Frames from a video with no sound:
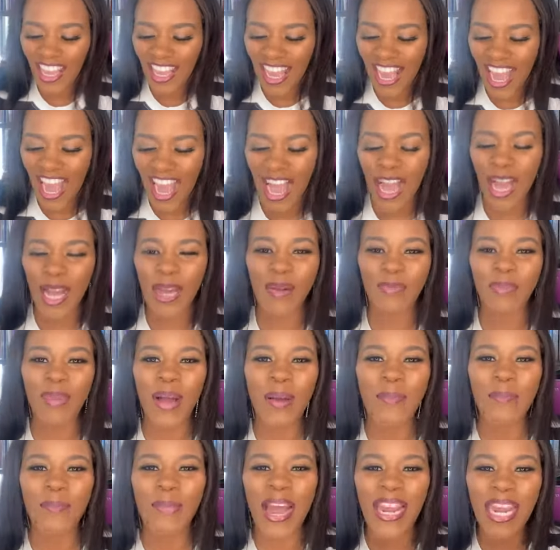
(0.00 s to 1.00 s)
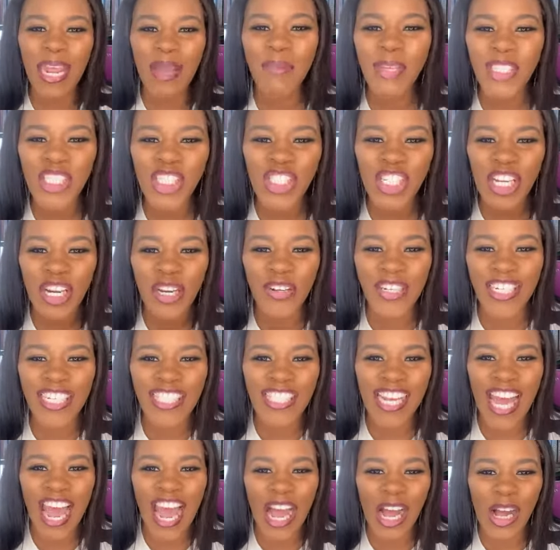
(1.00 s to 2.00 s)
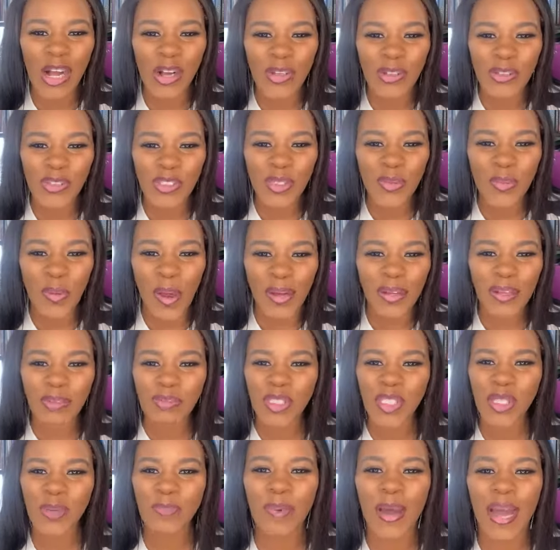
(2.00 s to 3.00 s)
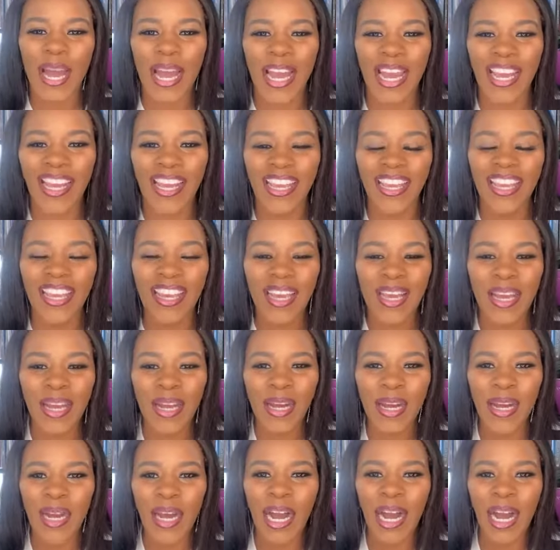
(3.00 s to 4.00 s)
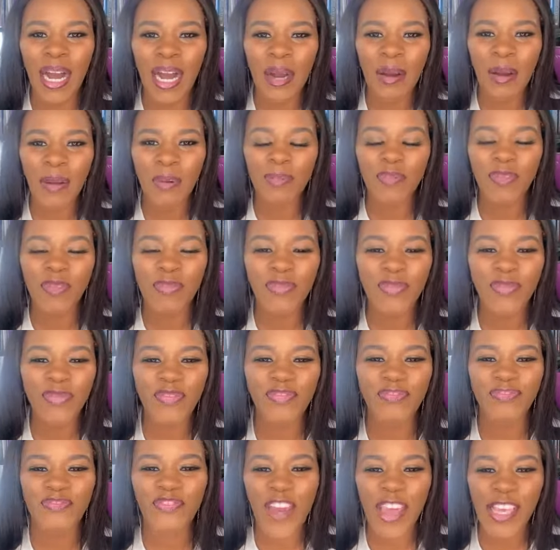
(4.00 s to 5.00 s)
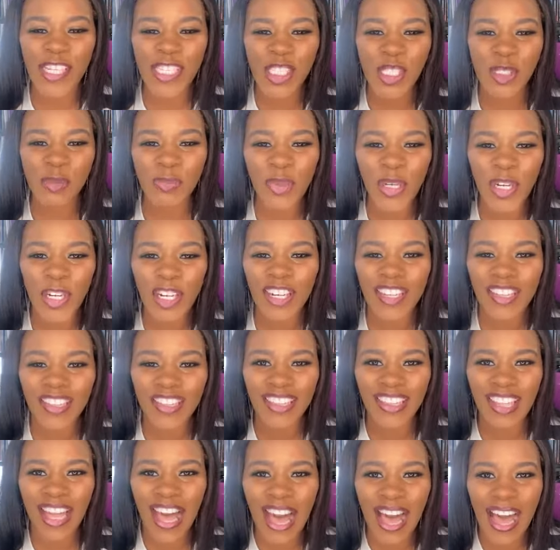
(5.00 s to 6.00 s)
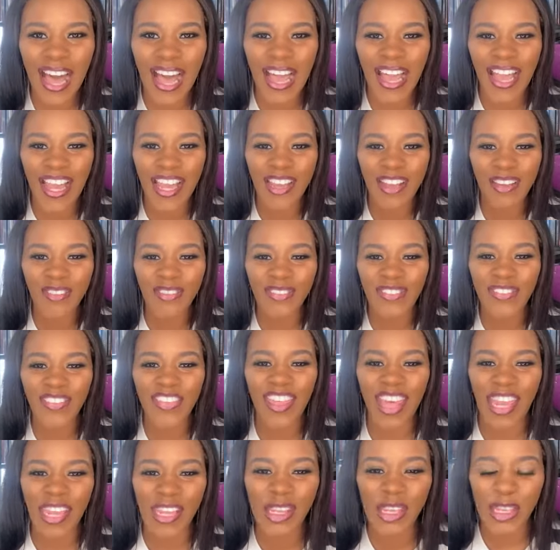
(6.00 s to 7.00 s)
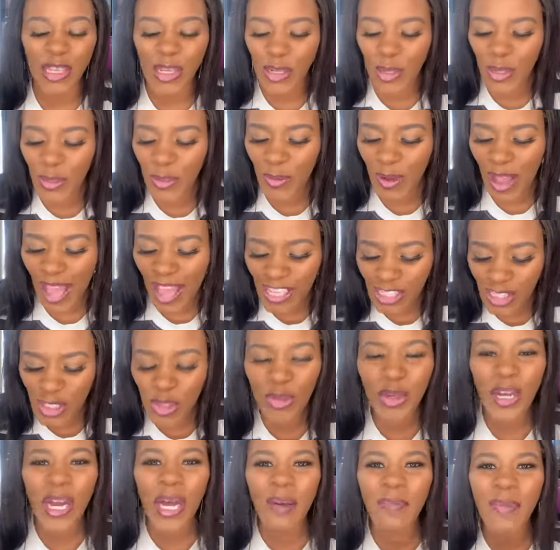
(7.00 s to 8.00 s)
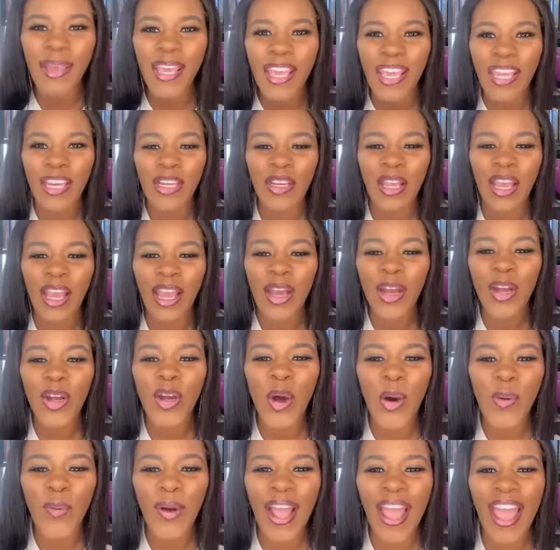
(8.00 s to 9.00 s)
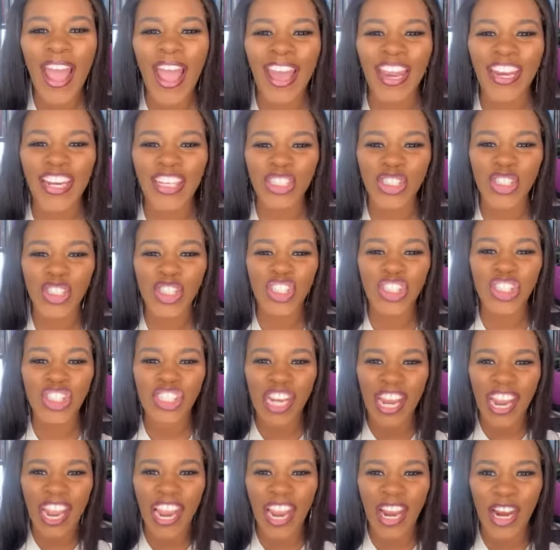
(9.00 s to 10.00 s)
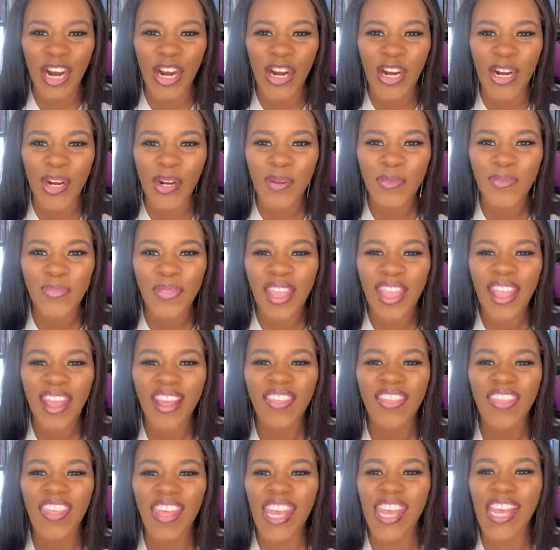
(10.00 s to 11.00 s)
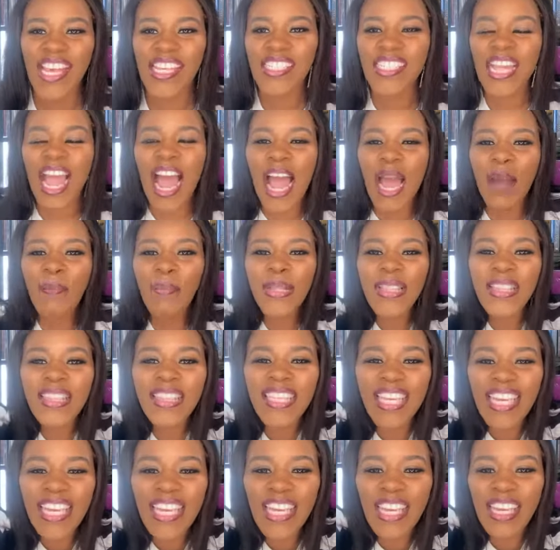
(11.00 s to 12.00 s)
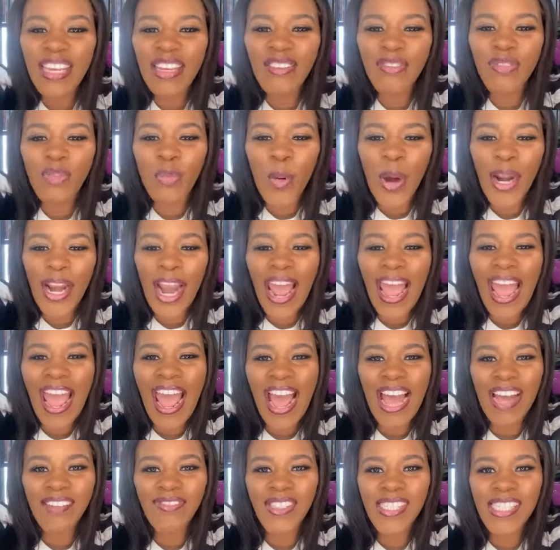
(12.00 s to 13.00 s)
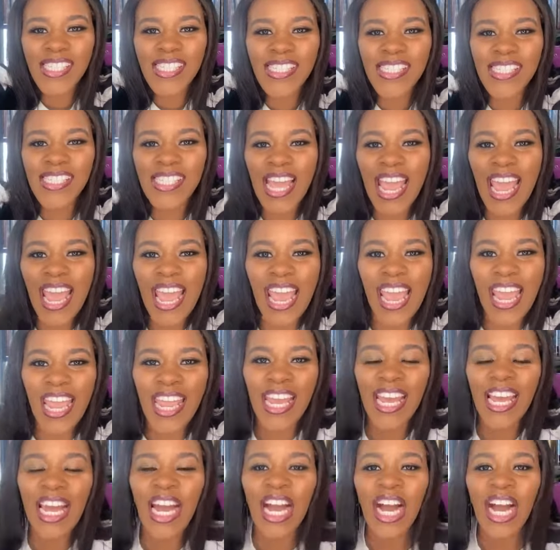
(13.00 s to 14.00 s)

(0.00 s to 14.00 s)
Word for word: um, my name is Sherri Downs. Welcome to my uh, Facebook Live. Thank you. As you come in, go ahead and share this. I believe what I have to say